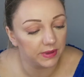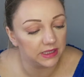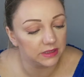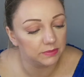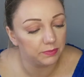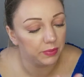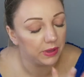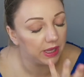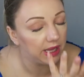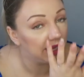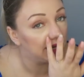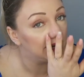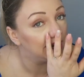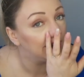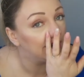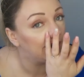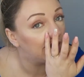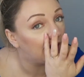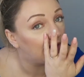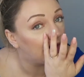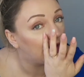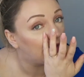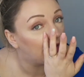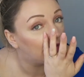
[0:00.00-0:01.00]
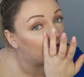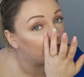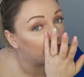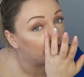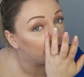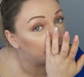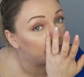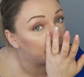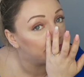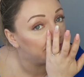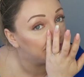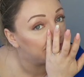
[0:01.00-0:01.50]
is peeling
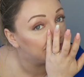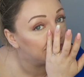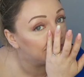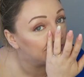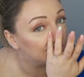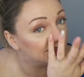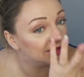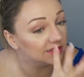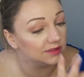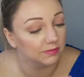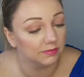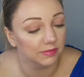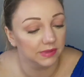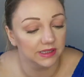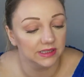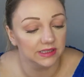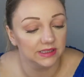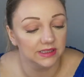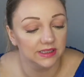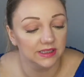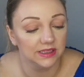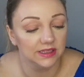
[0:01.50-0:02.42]
off because my,